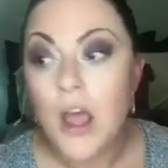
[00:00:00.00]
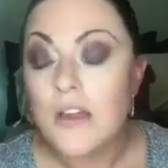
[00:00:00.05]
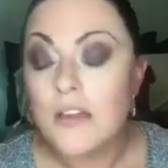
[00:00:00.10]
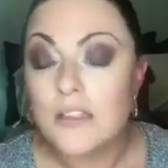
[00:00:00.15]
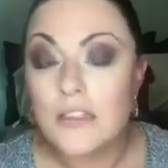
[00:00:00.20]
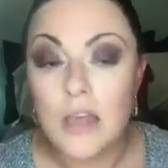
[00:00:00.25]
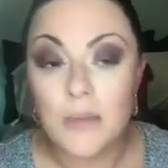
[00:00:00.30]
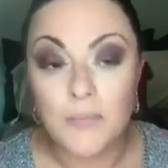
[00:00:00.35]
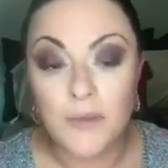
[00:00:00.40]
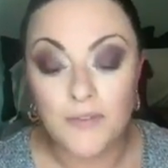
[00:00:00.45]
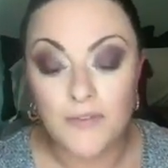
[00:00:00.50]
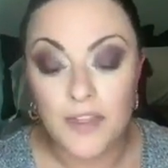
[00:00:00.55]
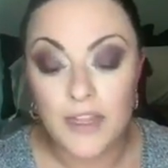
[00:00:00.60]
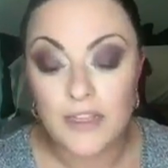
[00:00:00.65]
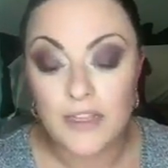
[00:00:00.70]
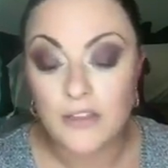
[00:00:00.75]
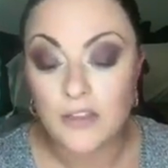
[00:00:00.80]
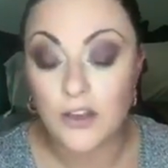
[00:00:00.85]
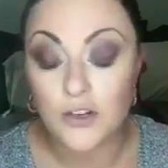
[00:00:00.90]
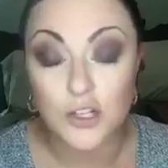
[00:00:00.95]
Some of
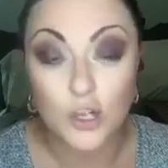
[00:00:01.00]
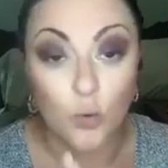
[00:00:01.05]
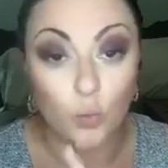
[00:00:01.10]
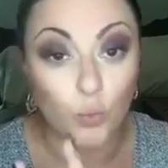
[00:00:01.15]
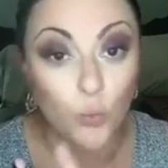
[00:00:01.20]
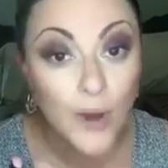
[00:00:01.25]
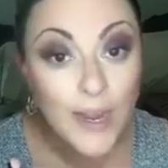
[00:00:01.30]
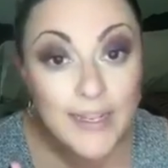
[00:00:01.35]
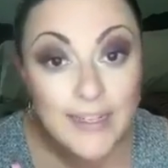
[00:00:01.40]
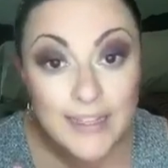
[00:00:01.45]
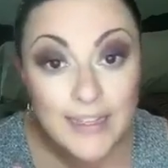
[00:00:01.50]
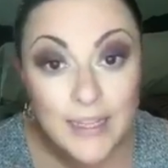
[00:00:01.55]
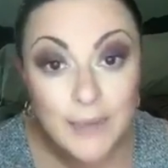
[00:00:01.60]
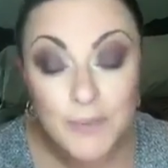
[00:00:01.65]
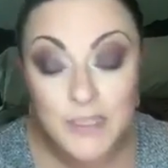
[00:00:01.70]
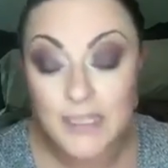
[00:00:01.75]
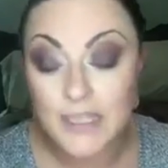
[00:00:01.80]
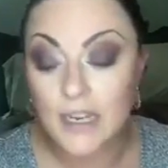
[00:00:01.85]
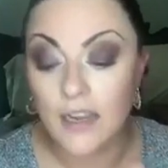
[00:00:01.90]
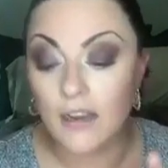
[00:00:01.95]
these, there's a red
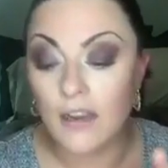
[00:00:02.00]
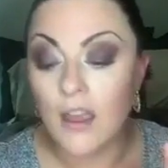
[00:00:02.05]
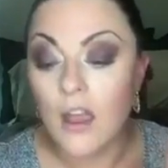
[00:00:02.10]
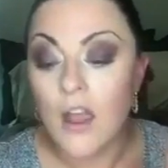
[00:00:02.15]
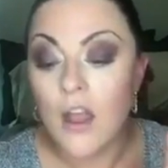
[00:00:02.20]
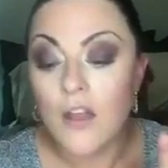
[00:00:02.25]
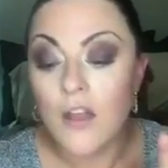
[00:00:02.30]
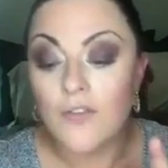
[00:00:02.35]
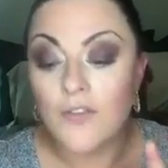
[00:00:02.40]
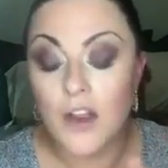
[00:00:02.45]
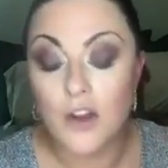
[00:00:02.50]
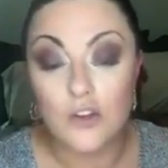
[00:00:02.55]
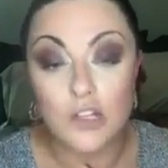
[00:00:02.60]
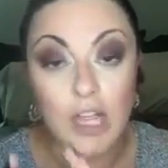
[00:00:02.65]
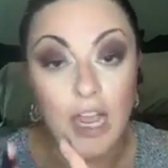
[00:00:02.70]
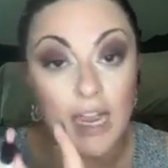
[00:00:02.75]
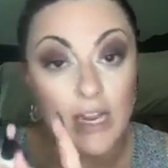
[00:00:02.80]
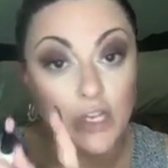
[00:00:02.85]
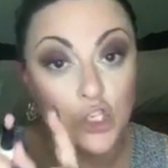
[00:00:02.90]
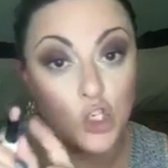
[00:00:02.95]
lipstick, there's
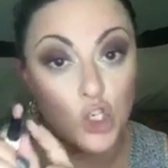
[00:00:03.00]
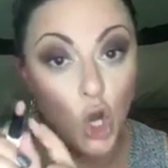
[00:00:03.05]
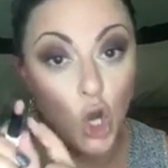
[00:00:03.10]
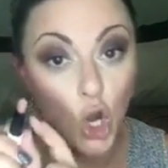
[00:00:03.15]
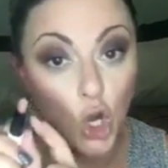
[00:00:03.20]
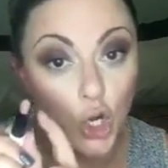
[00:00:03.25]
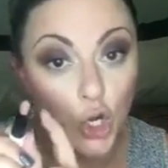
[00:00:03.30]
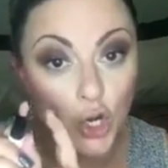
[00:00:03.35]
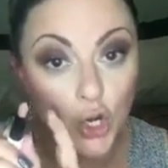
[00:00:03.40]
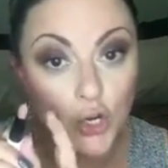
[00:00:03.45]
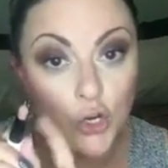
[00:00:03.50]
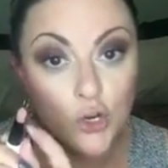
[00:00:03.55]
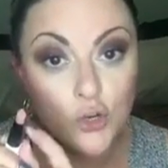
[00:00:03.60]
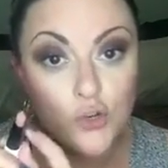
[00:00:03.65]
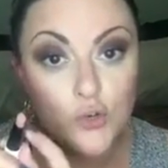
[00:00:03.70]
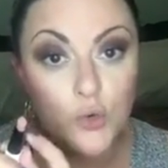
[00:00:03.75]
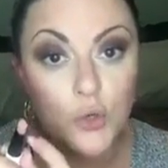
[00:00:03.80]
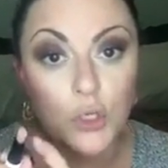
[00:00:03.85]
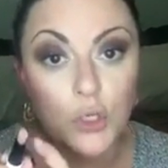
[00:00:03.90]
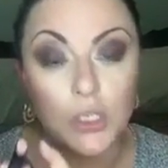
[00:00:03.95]
a darker
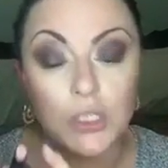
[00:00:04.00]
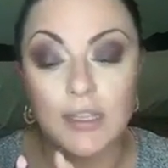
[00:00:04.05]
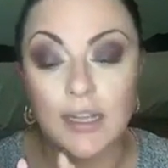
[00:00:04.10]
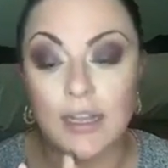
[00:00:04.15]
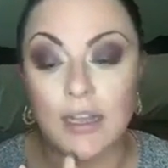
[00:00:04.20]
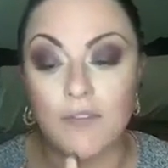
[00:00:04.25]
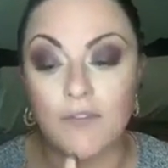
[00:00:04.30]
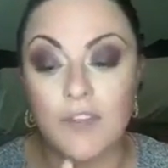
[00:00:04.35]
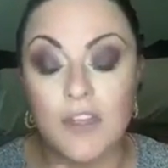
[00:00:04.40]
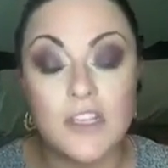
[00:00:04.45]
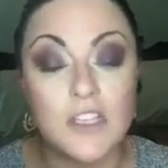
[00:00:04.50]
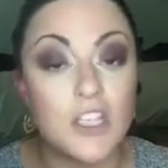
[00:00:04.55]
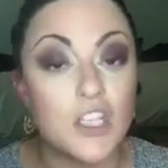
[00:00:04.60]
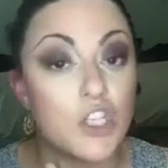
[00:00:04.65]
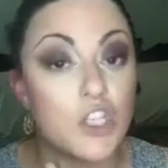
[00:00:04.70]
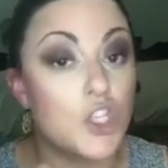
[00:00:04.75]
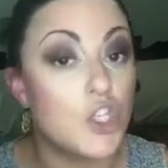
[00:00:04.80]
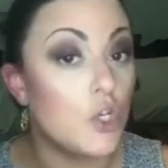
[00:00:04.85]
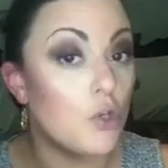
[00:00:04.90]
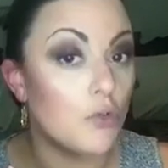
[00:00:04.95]
neutral, like if this
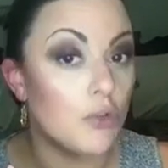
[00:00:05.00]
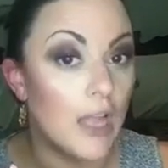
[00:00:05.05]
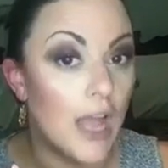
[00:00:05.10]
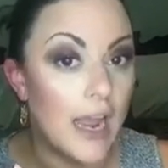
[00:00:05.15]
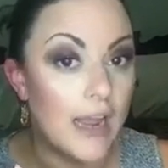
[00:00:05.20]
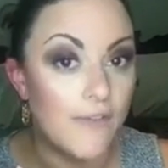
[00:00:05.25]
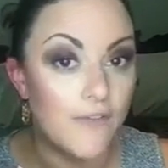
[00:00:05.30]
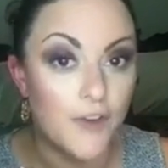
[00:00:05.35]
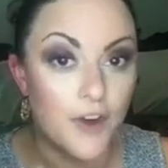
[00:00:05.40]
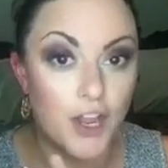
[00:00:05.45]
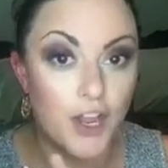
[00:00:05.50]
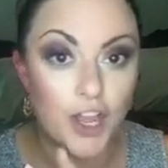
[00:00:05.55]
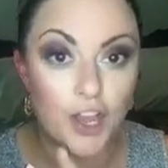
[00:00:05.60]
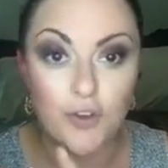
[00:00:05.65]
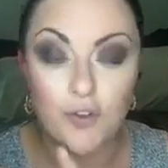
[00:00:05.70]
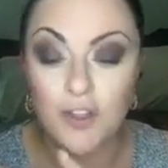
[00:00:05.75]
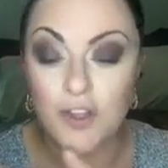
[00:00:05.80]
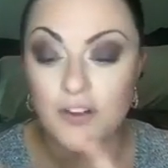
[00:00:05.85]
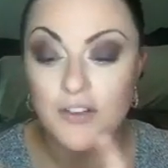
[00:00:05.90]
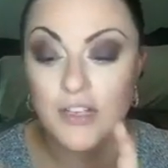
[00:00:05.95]
is too light for
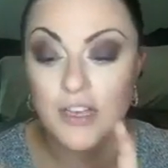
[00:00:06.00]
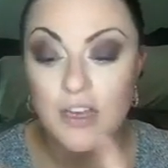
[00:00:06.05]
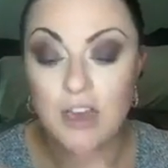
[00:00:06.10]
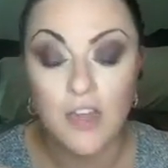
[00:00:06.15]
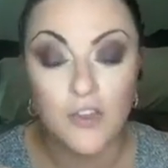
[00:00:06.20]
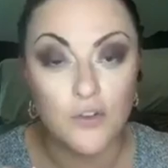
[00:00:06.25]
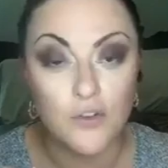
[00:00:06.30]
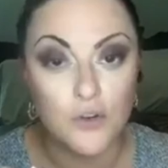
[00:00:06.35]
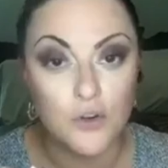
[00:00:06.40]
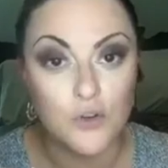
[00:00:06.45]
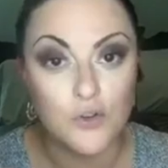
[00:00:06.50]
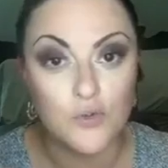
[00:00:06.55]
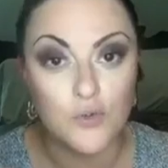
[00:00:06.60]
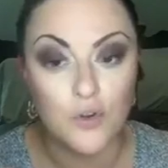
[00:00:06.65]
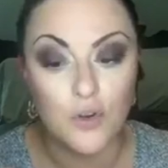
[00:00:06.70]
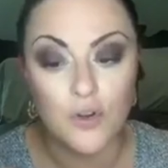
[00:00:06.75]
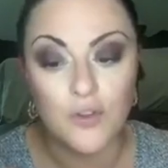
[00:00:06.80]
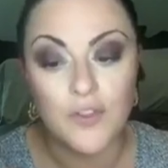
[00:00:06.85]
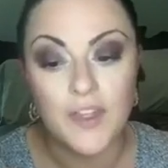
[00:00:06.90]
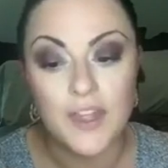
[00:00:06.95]
you, there's another
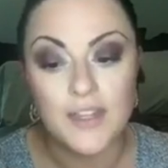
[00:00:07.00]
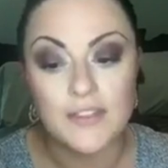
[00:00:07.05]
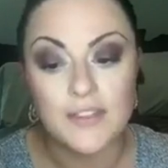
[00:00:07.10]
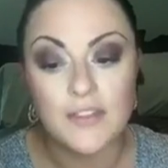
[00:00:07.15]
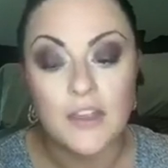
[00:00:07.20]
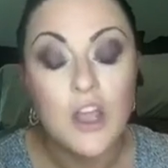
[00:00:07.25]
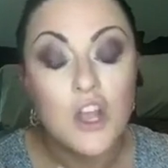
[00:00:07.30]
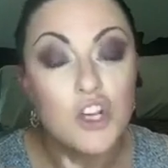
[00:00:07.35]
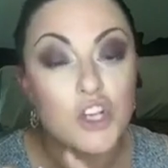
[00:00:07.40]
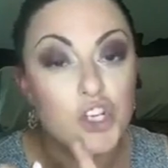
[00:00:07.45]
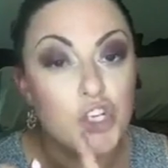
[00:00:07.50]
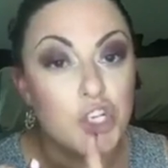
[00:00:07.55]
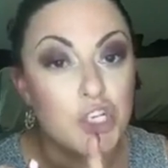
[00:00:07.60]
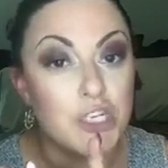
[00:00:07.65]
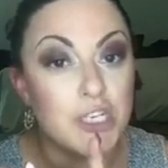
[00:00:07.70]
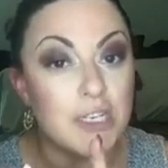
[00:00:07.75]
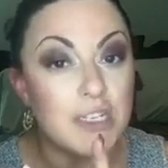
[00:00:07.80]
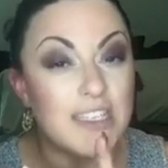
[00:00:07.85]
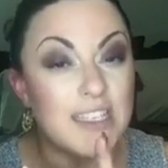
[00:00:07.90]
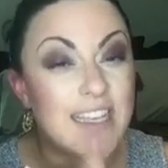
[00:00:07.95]
neutral that's just
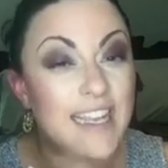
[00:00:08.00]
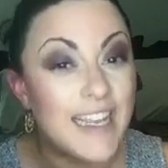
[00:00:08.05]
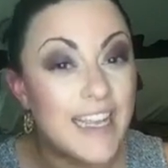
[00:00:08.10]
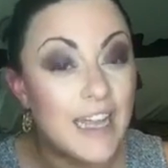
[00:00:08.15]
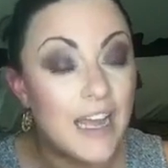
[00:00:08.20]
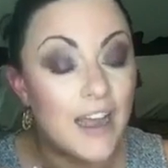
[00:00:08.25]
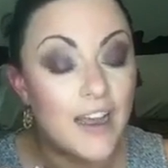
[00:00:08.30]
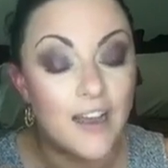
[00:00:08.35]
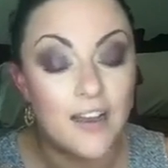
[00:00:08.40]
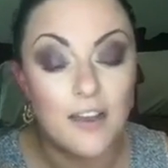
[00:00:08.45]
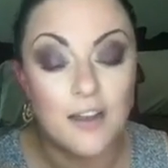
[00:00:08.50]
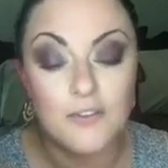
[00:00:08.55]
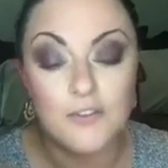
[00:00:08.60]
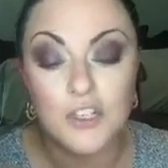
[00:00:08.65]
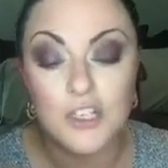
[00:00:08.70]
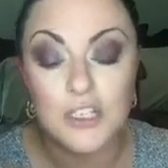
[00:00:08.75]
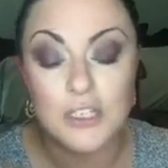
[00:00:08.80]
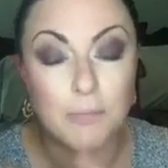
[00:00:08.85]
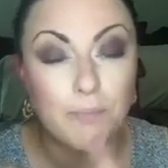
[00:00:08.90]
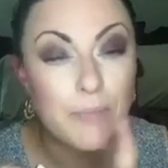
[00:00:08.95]

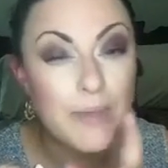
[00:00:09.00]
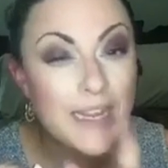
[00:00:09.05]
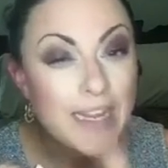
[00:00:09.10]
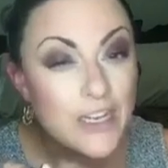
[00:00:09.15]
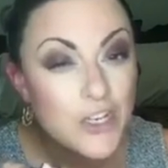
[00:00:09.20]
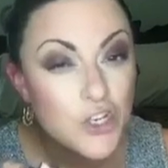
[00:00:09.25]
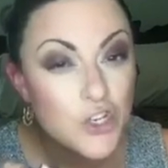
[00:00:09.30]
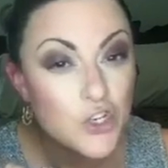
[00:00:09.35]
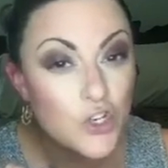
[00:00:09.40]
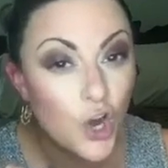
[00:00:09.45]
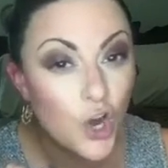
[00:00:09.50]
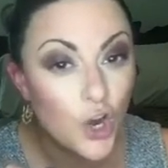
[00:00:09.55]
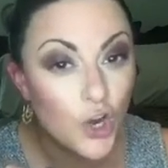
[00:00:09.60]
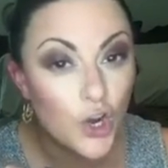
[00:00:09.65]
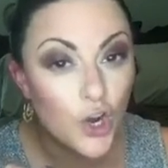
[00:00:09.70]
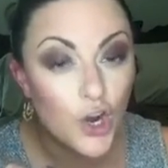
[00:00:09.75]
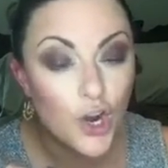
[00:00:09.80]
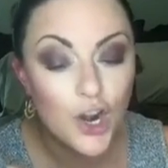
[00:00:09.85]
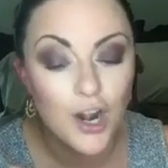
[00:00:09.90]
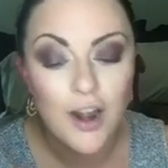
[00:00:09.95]
a pinch
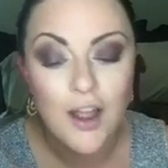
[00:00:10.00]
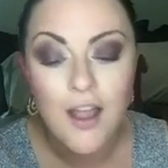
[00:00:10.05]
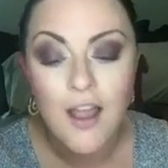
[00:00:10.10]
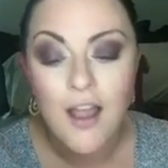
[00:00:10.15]
darker.